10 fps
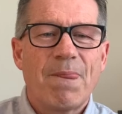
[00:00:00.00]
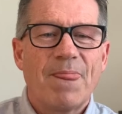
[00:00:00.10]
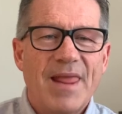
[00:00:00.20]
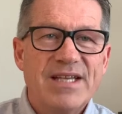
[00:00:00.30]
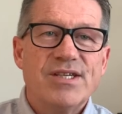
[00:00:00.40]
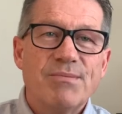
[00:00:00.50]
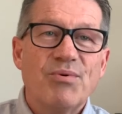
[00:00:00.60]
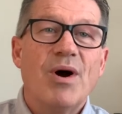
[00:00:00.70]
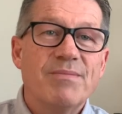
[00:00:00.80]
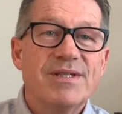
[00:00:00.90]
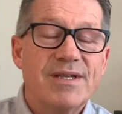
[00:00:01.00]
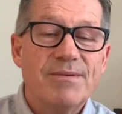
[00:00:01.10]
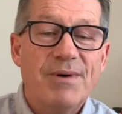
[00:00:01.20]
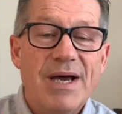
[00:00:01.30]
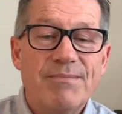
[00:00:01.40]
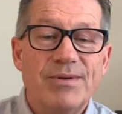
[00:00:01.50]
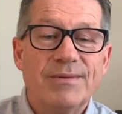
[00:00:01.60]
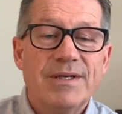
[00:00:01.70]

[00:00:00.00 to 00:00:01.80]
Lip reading: That's the promise of the Bible.